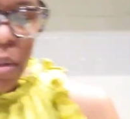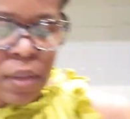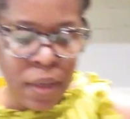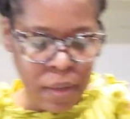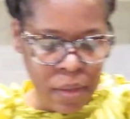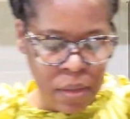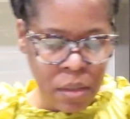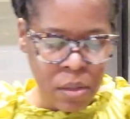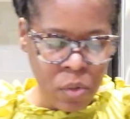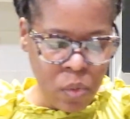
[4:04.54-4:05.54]
Yeah, this
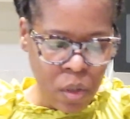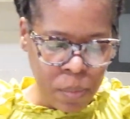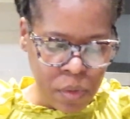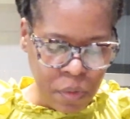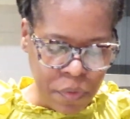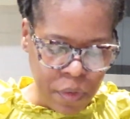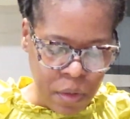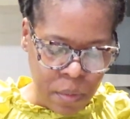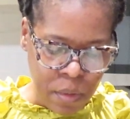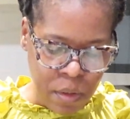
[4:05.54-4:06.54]
is 2 cups of
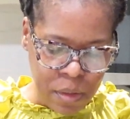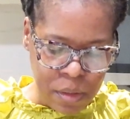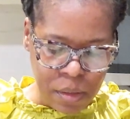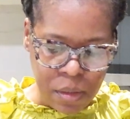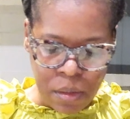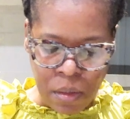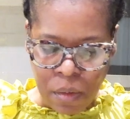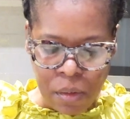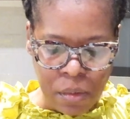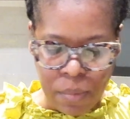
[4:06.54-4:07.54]
flour. This is a
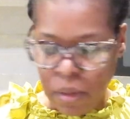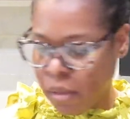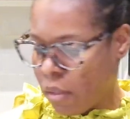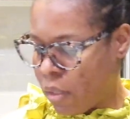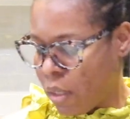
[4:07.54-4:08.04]
lot, but